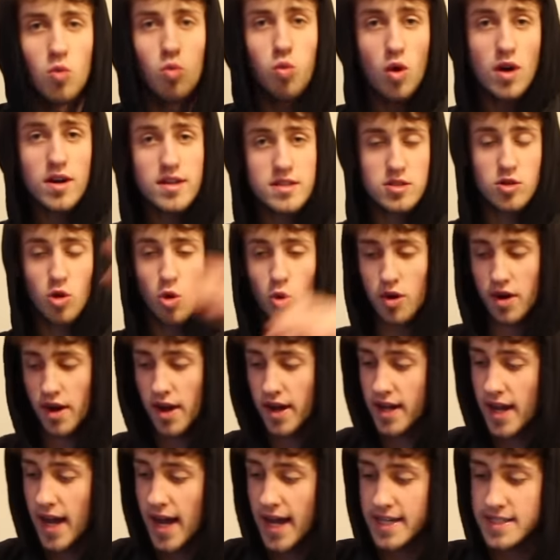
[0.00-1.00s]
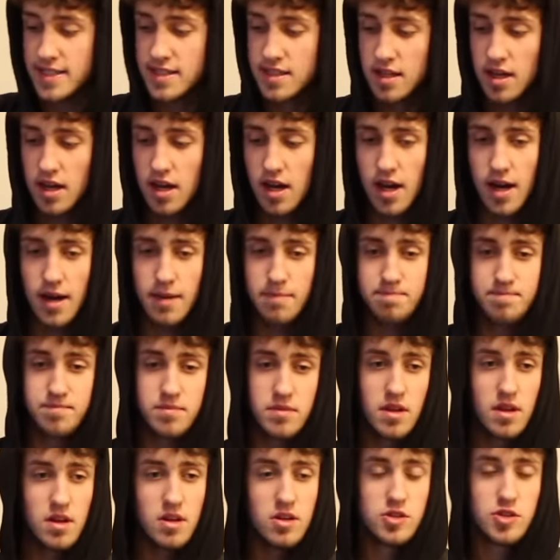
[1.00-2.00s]
What is going on, guys?
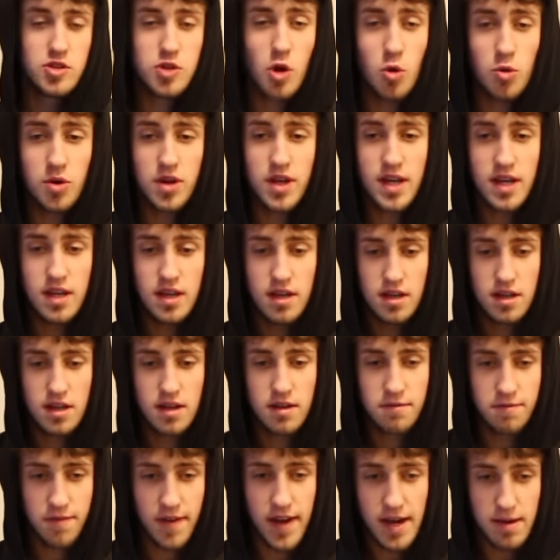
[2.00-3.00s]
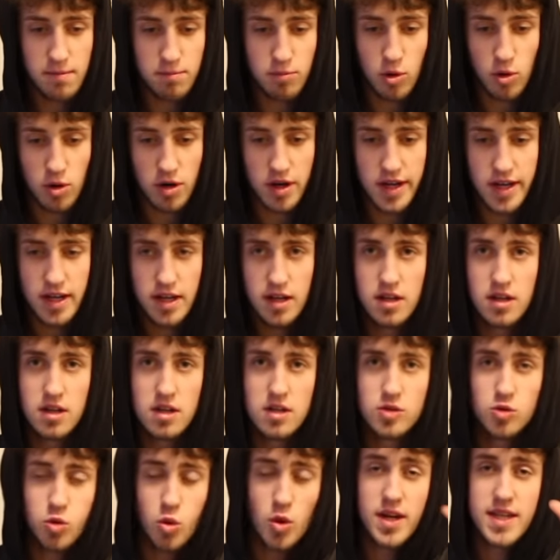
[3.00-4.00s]
Sony
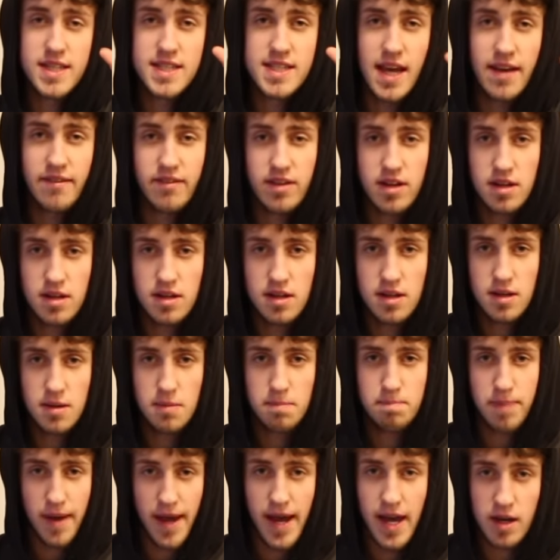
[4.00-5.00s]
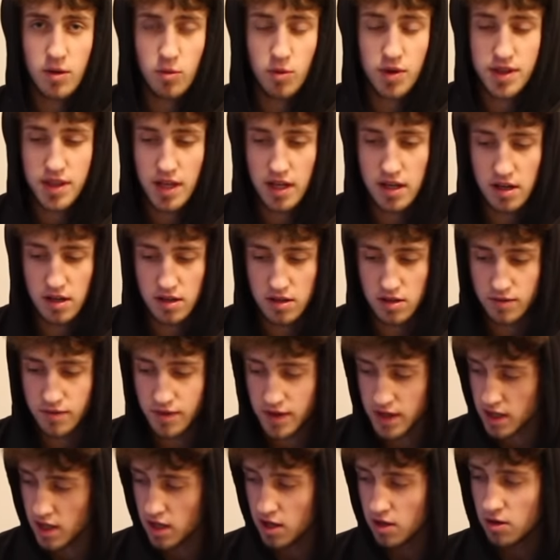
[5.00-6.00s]
Fanboy27 back with another
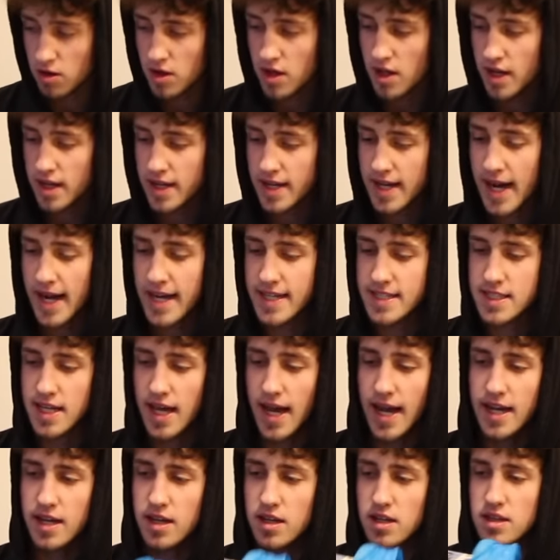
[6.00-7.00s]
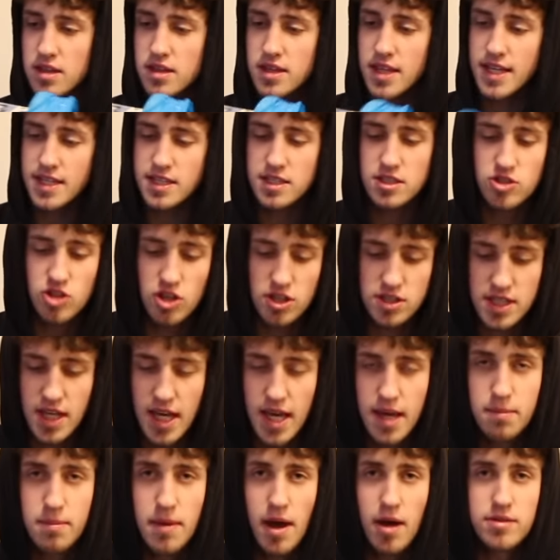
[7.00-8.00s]
video, guys. This just
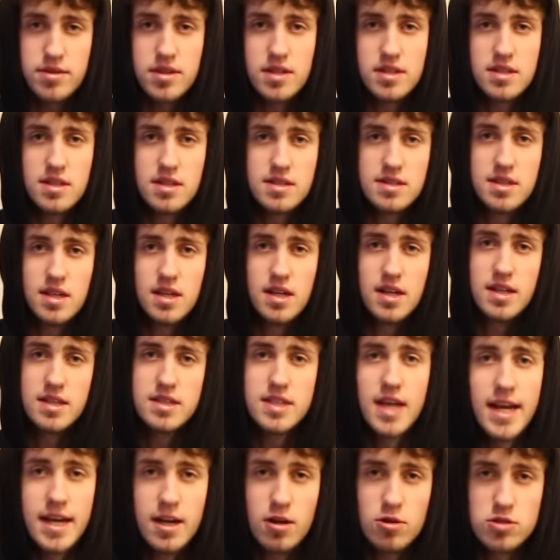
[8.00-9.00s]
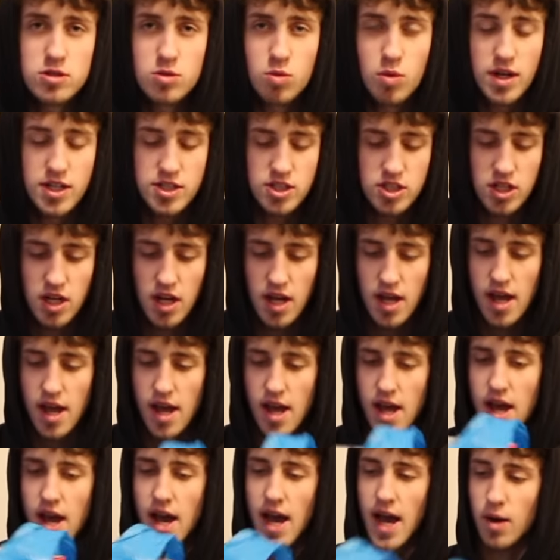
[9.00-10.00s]
came out. This is the Nintendo Switch.
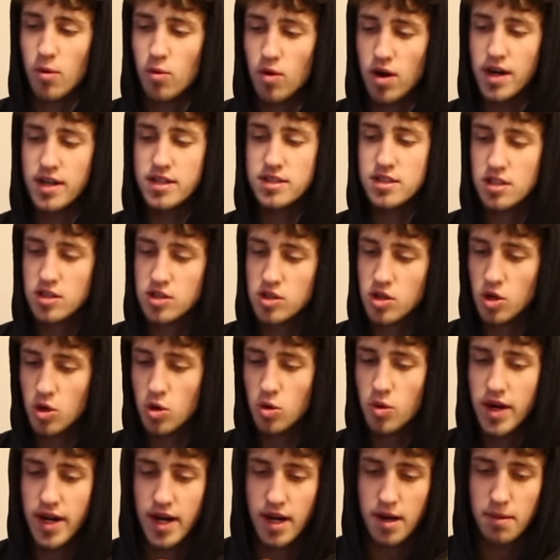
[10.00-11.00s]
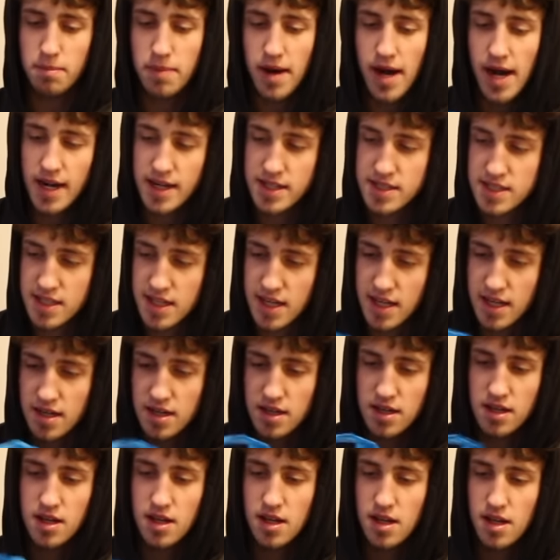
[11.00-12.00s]
I wanted to do an
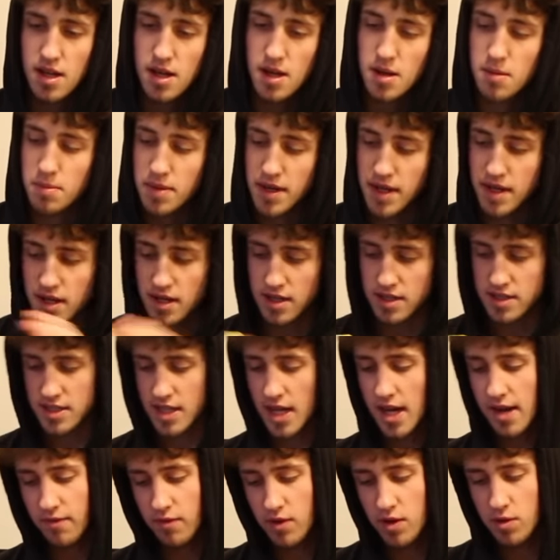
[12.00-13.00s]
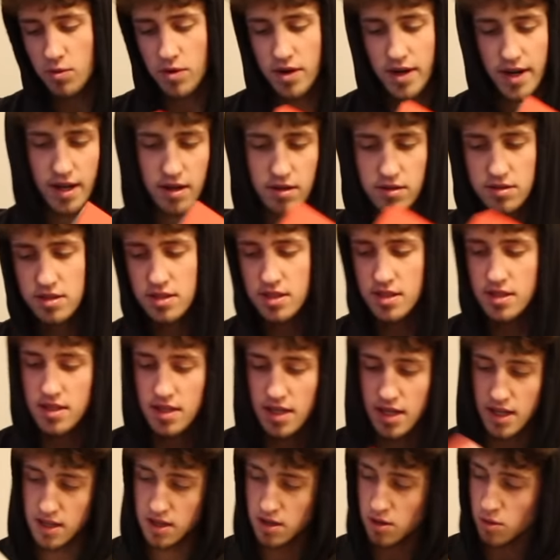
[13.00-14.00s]
unboxing because everyone
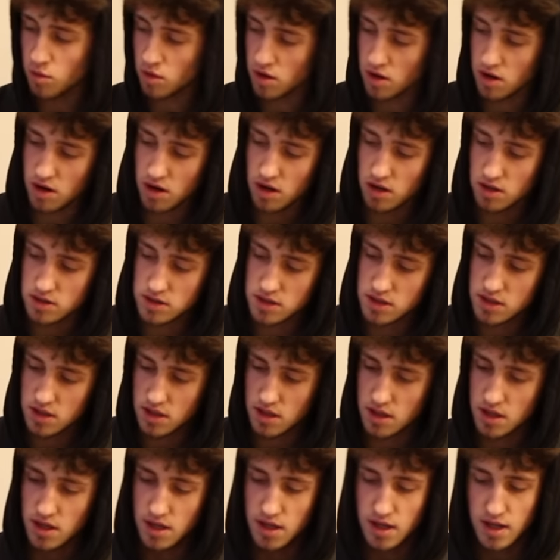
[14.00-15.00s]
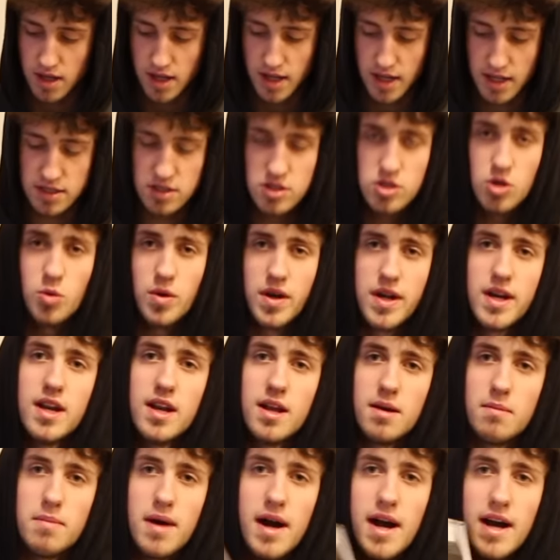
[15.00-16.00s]
else in the world is doing an
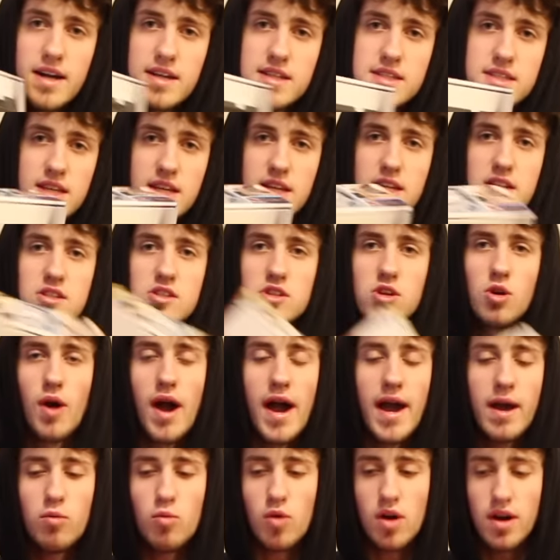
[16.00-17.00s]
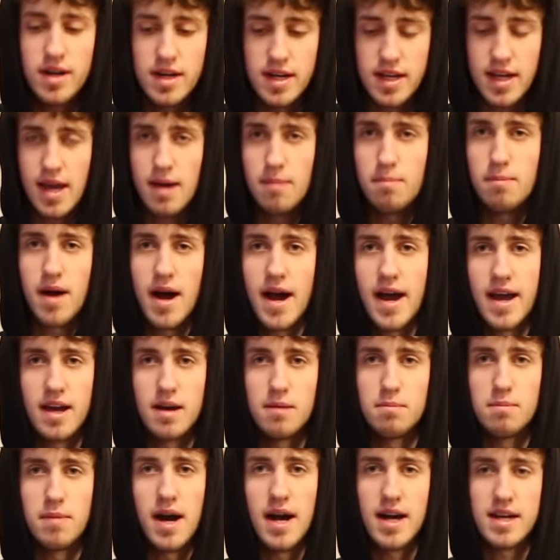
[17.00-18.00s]
unboxing, so I wanted to get my
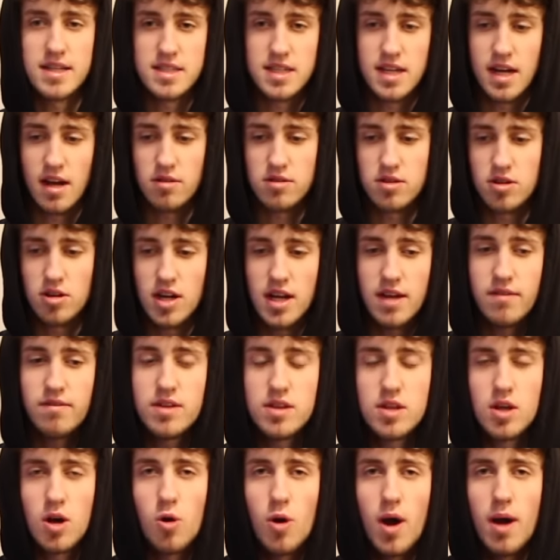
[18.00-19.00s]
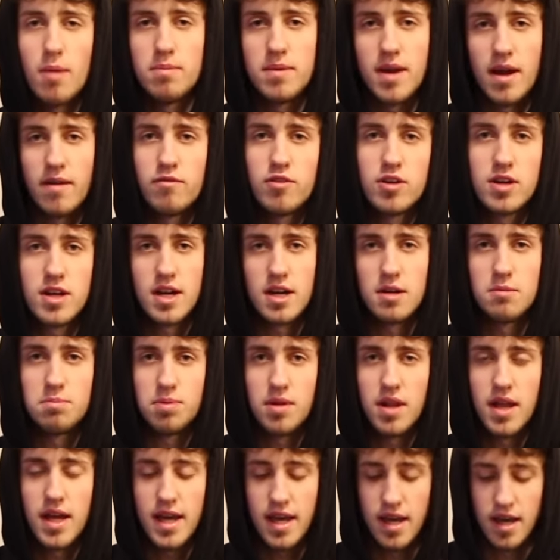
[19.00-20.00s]
unboxing out there. Even though I'm never gonna
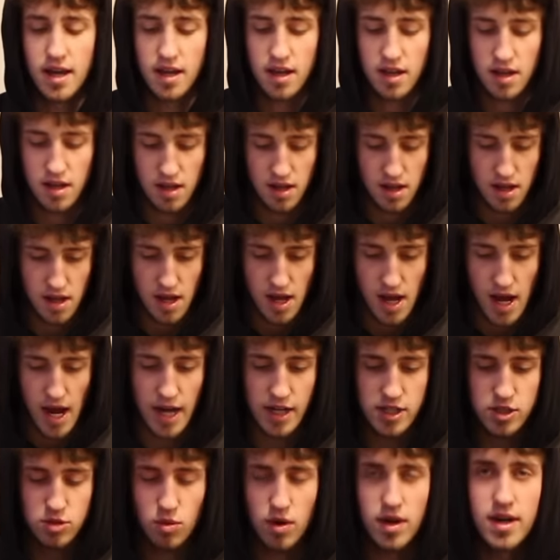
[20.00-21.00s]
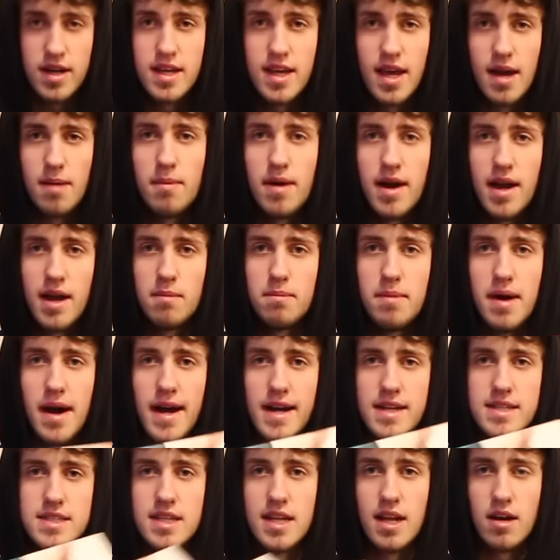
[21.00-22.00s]
play it, I just want to get my
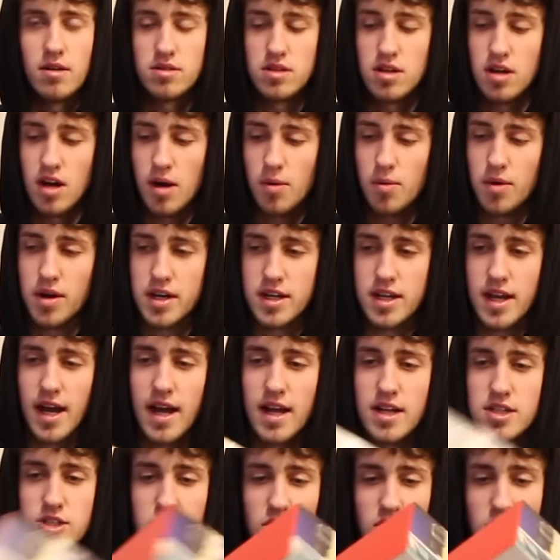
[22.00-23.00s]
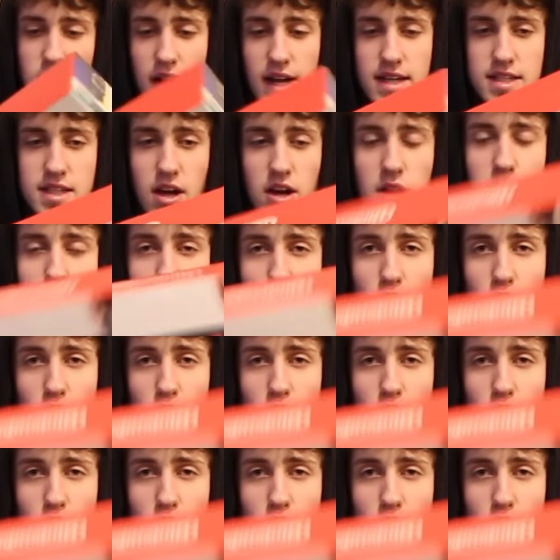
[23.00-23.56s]
unboxing out there. I want to show you guys how to